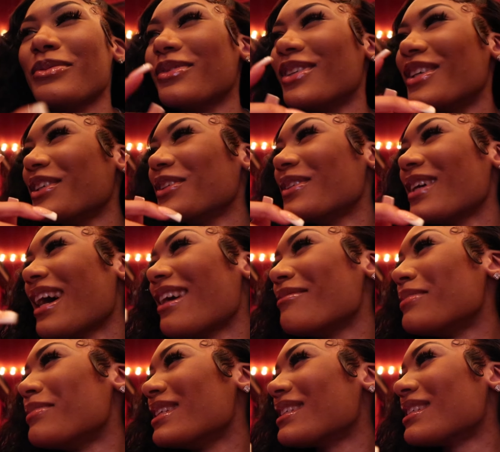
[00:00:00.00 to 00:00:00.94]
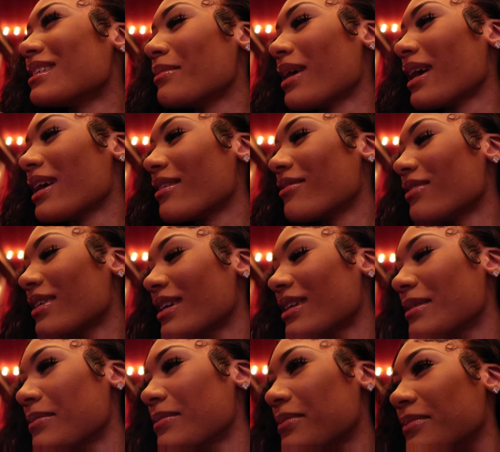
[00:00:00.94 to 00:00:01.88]
Well, you have been to my
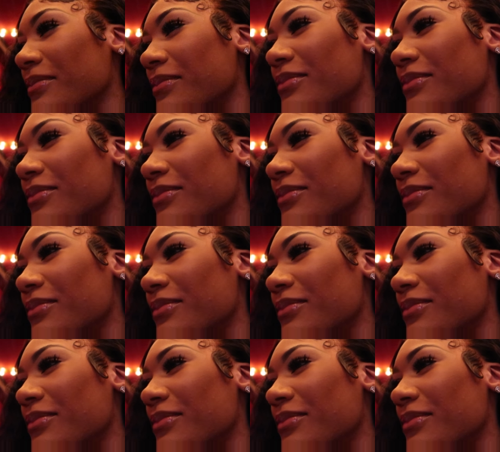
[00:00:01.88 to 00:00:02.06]
event.